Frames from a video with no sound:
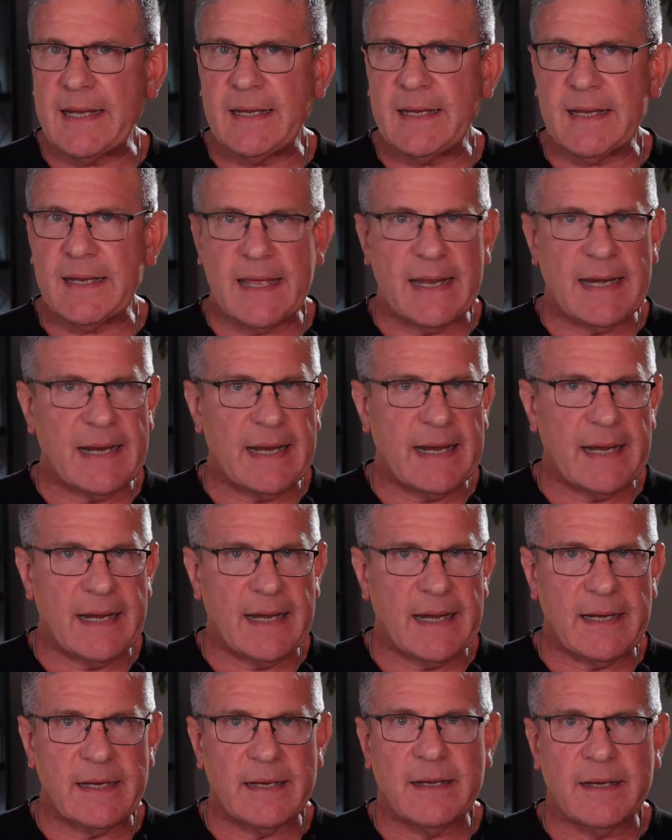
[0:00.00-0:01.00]

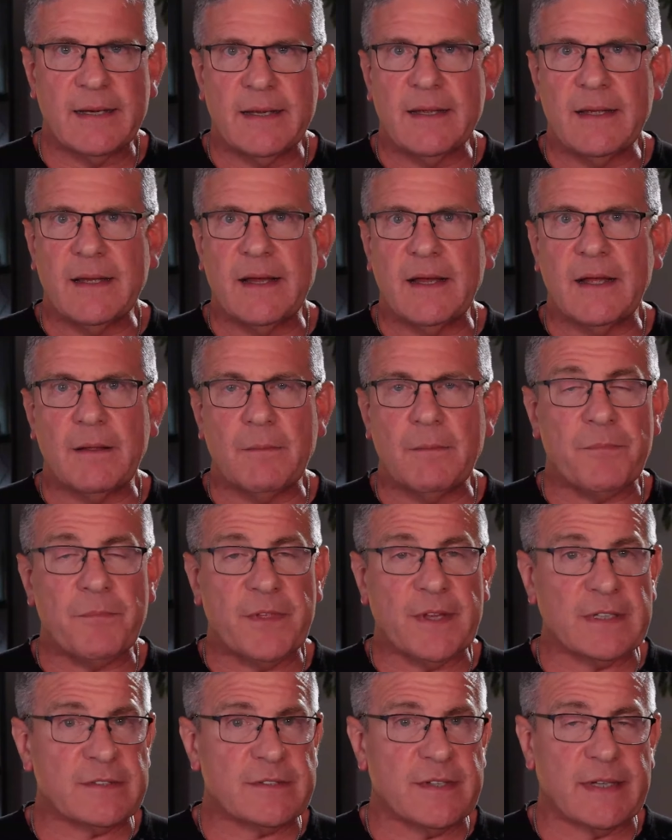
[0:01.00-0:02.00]
NA,
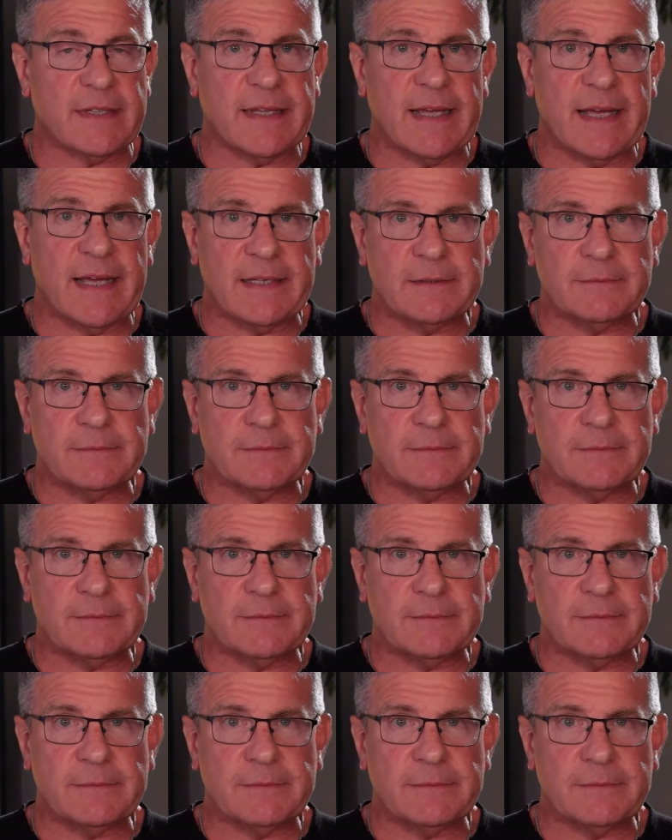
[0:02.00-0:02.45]
things like that.